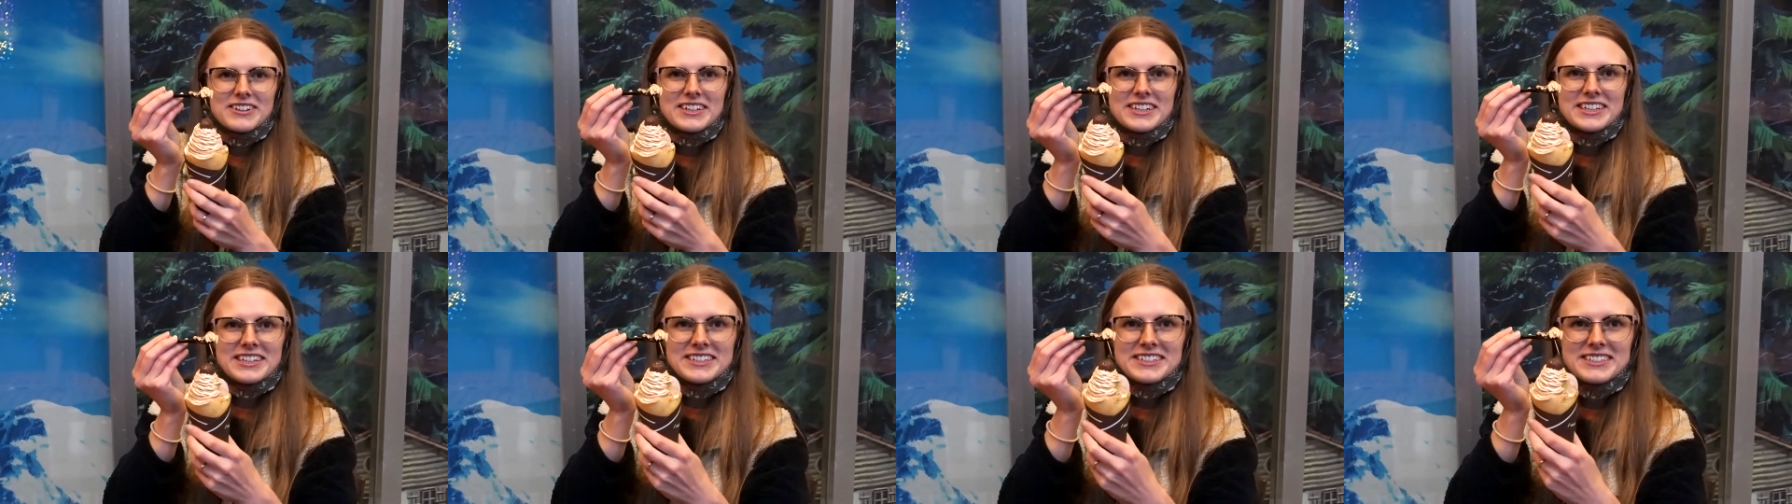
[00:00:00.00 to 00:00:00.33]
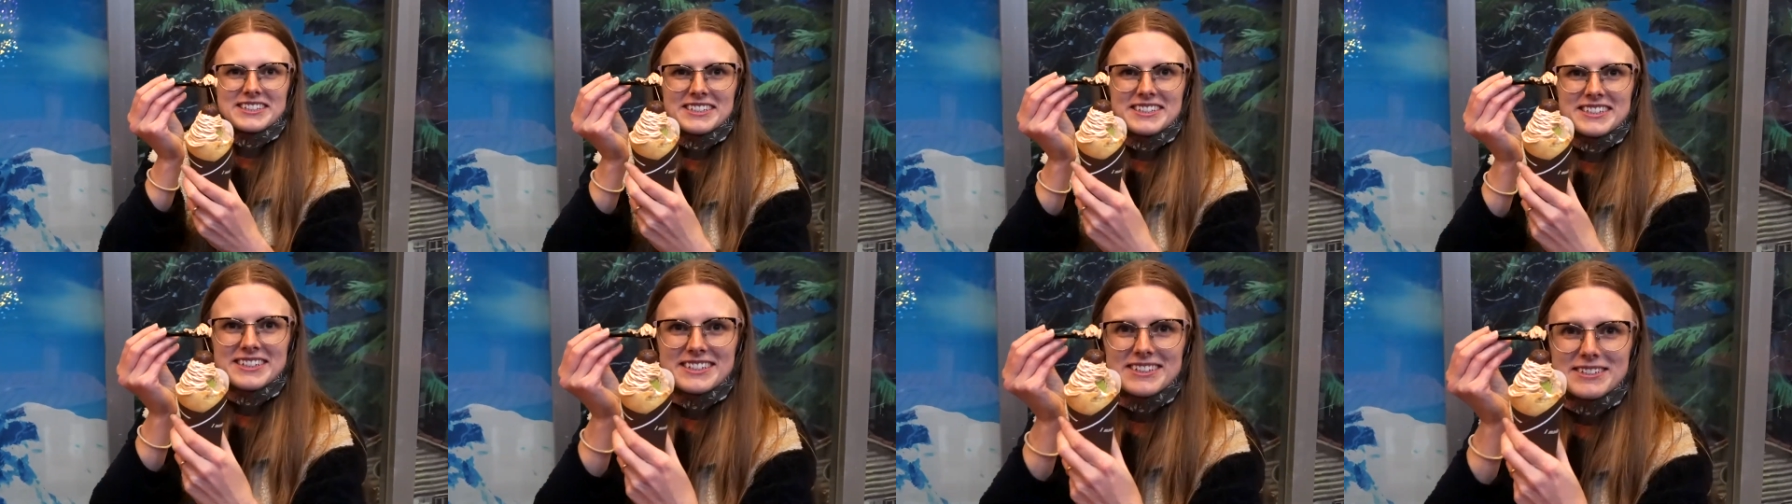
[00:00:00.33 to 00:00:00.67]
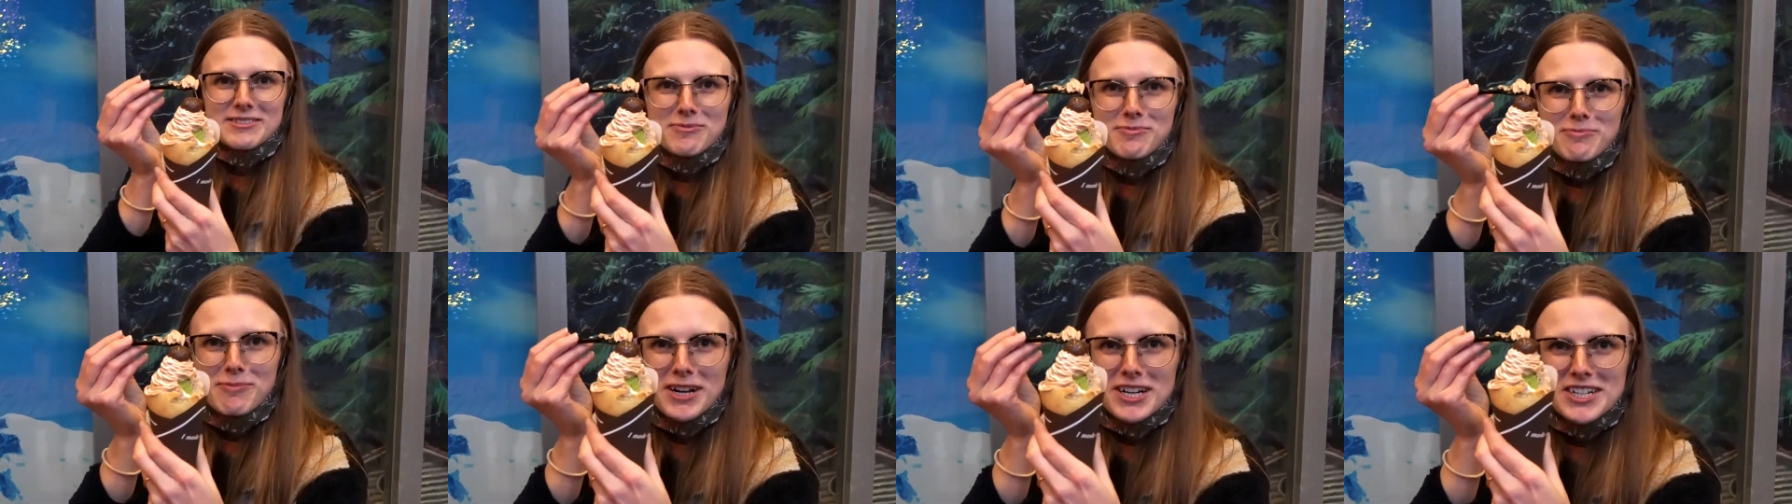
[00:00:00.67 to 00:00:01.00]
here's the
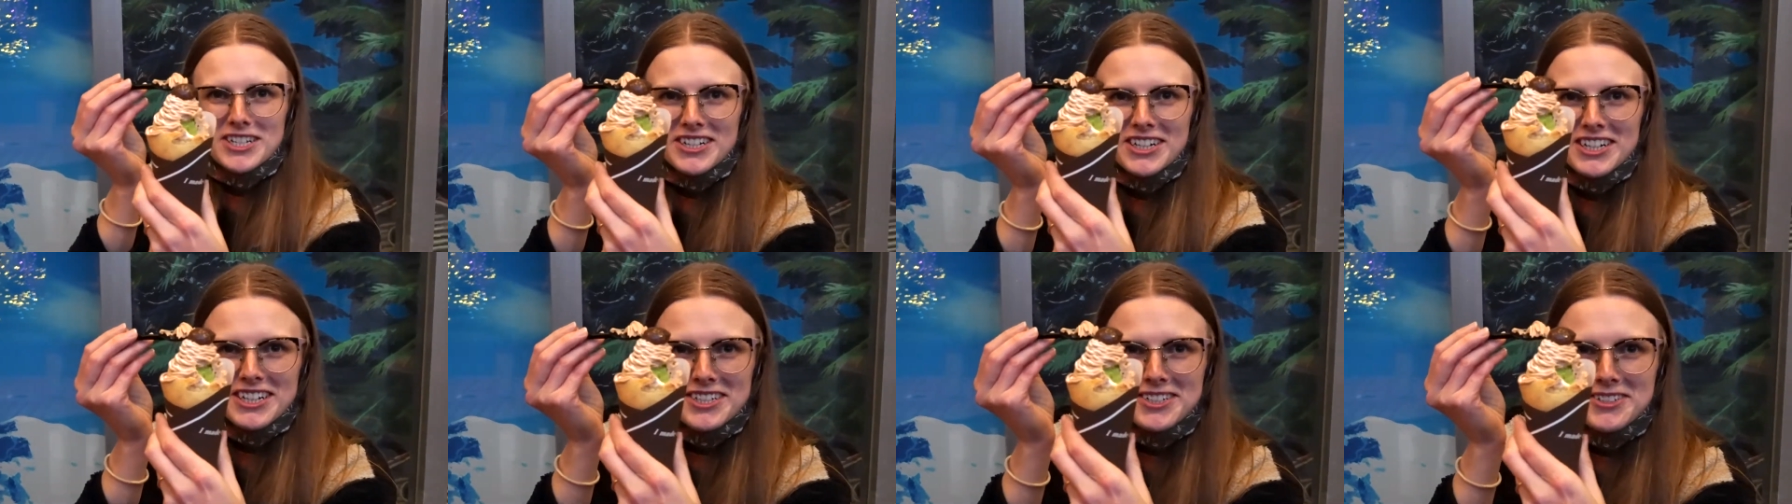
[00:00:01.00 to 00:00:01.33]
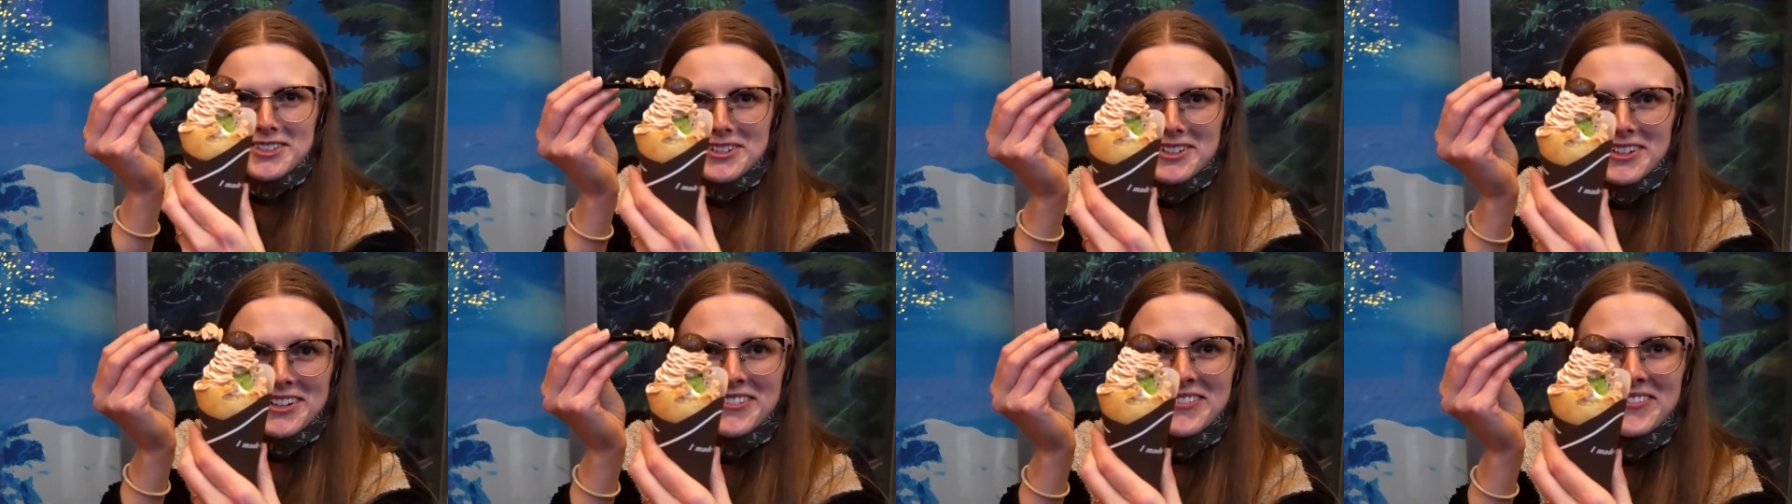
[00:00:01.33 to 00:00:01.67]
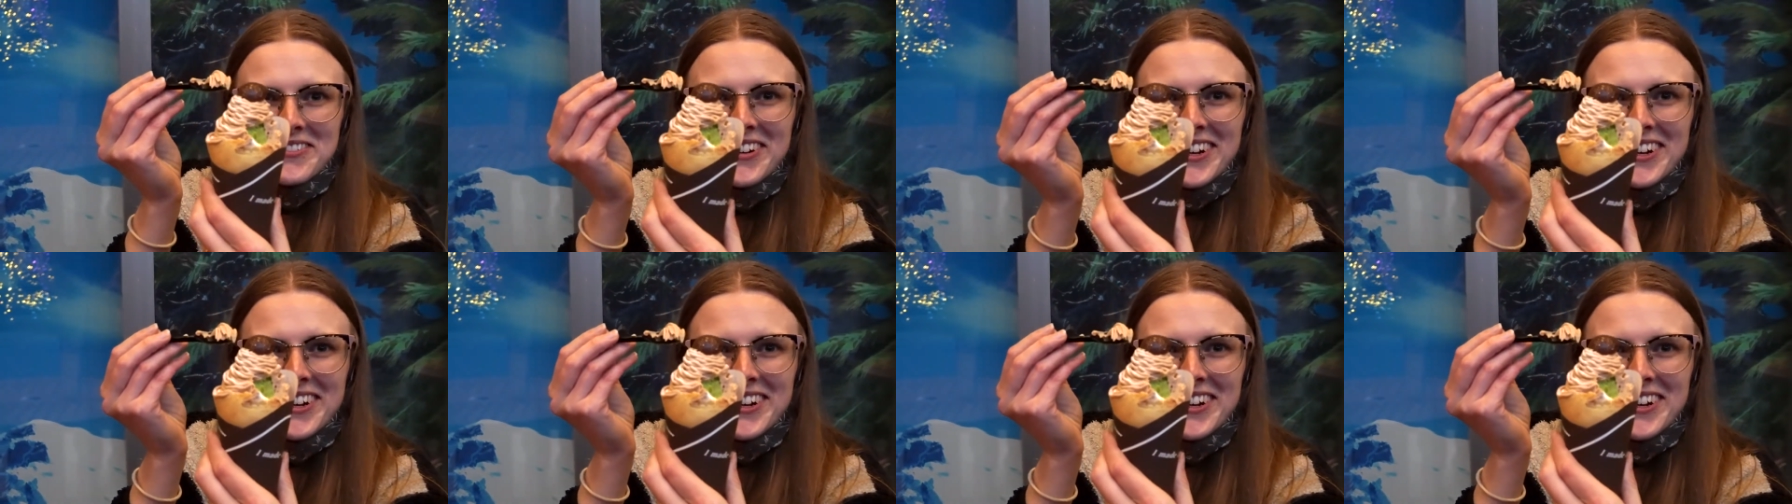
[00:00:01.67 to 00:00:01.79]
matcha ice cream.